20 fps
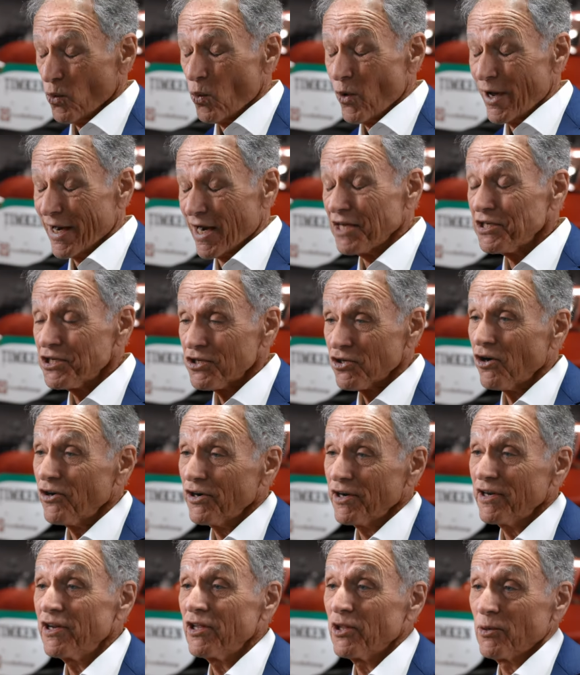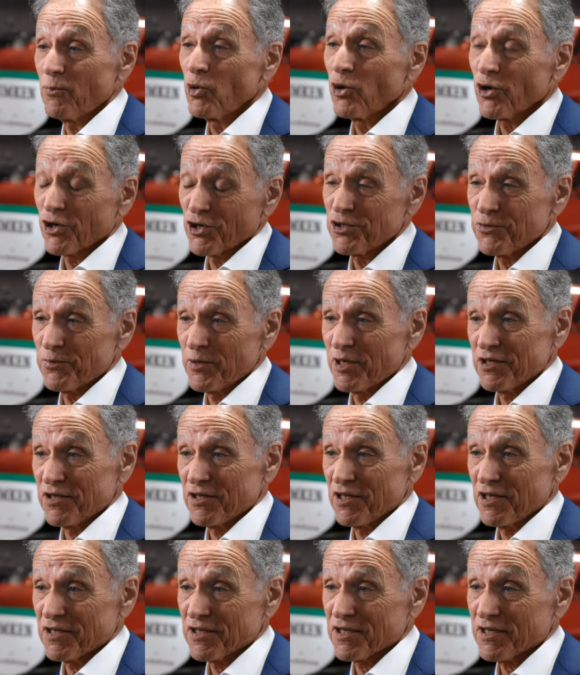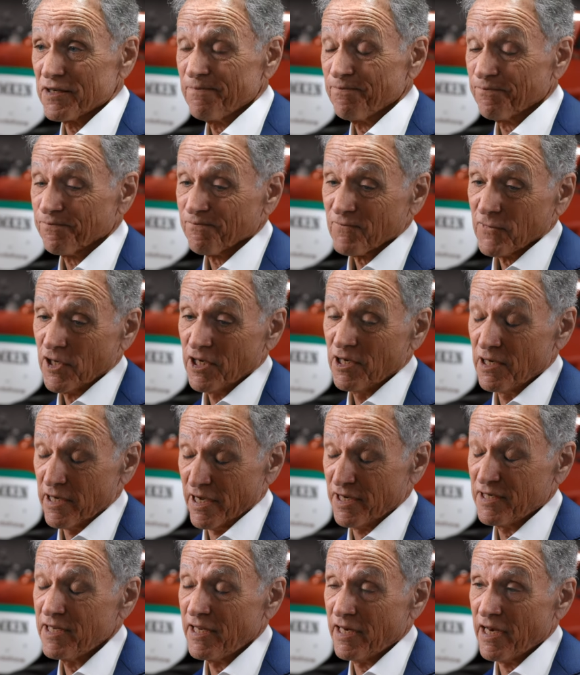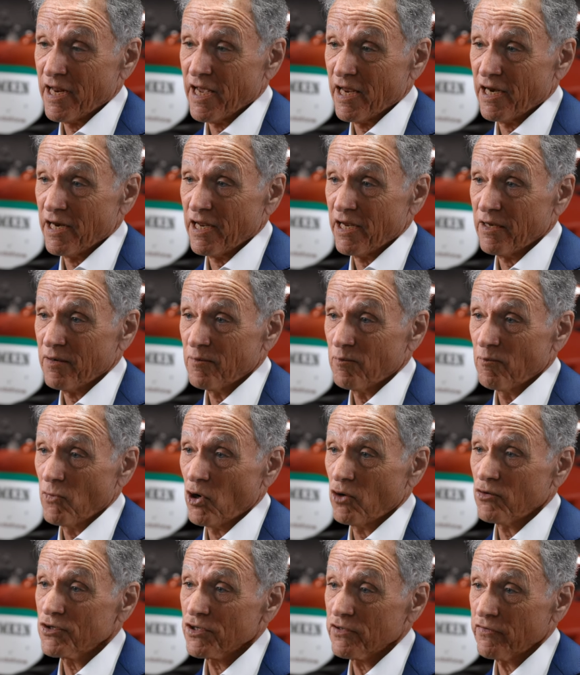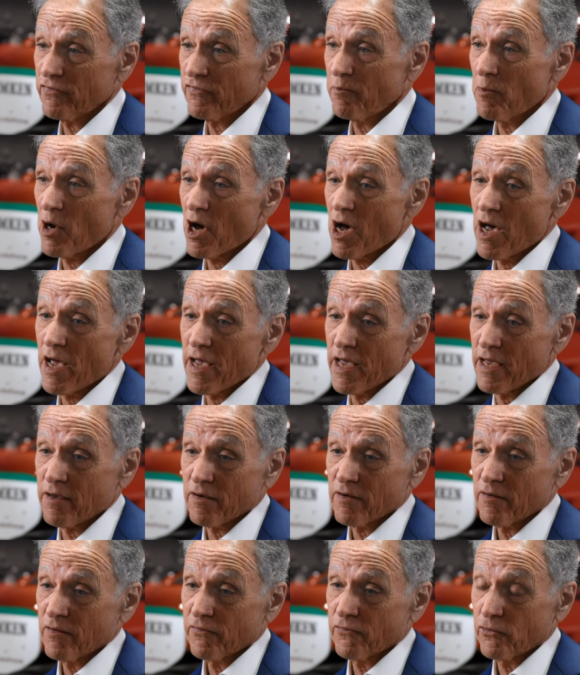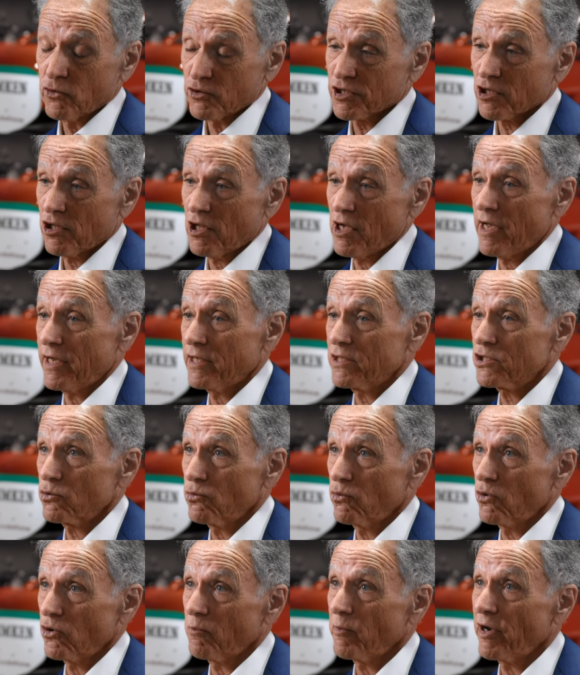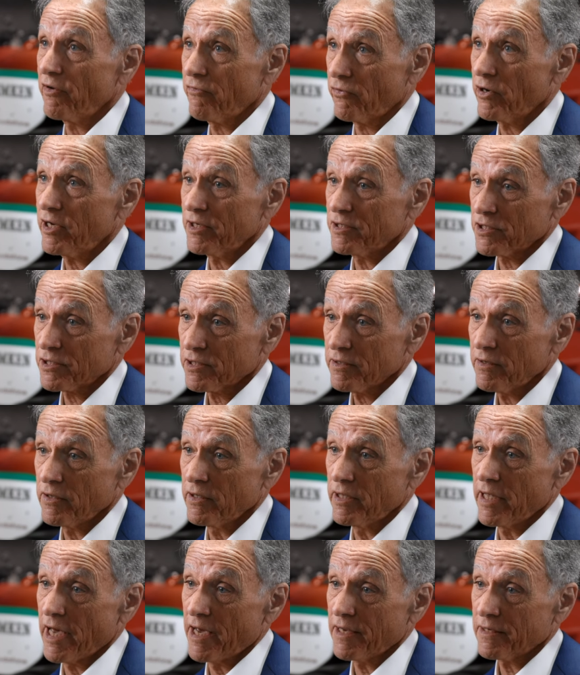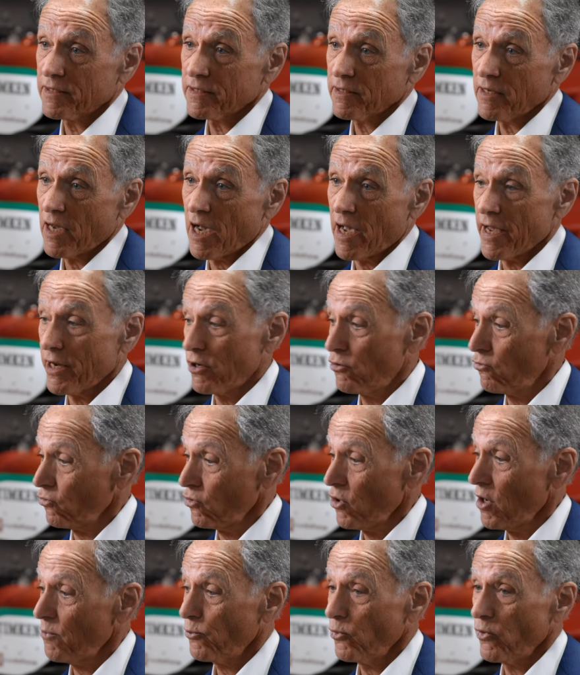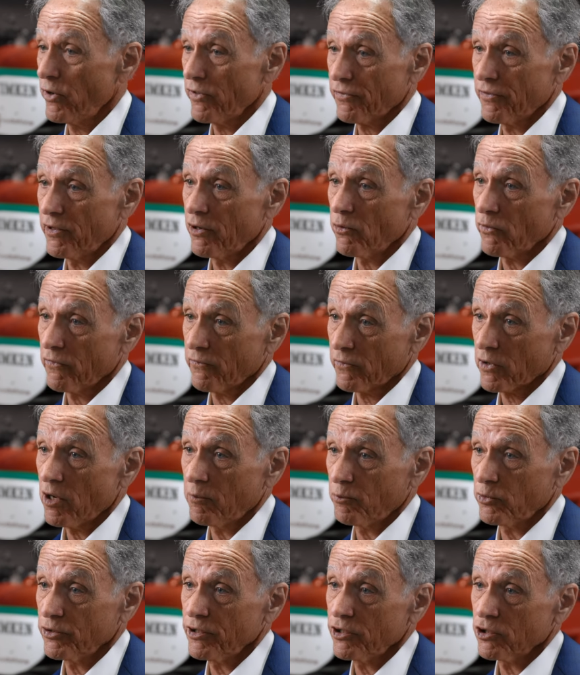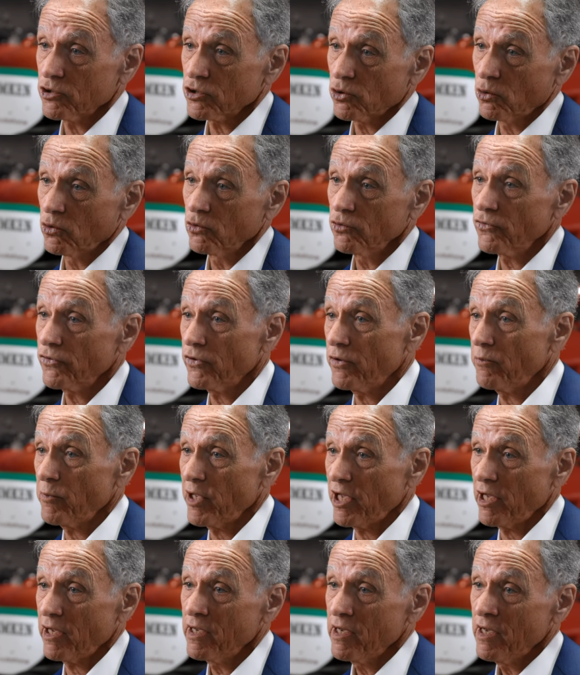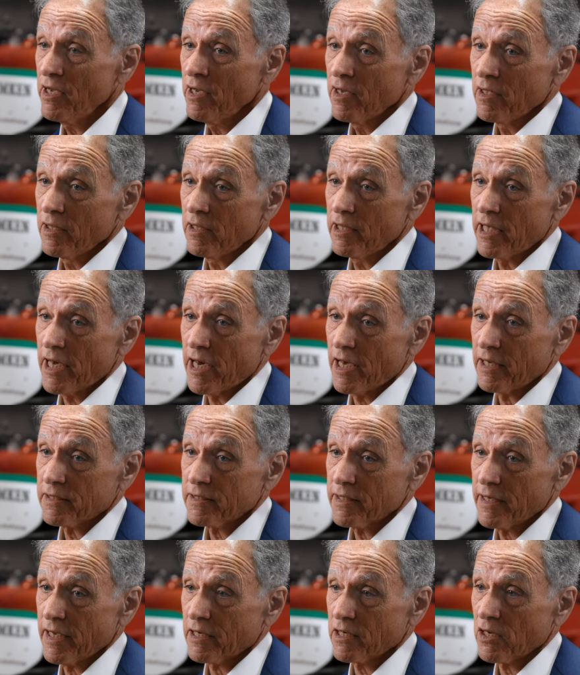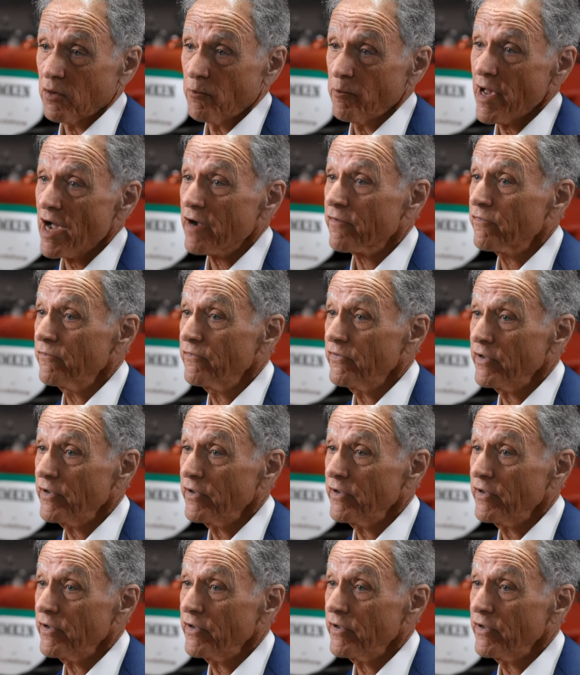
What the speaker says: when I started in the mortgage business in 1980, most of my first clients were my friends that I grew up with. They were a couple years older than me that had come back from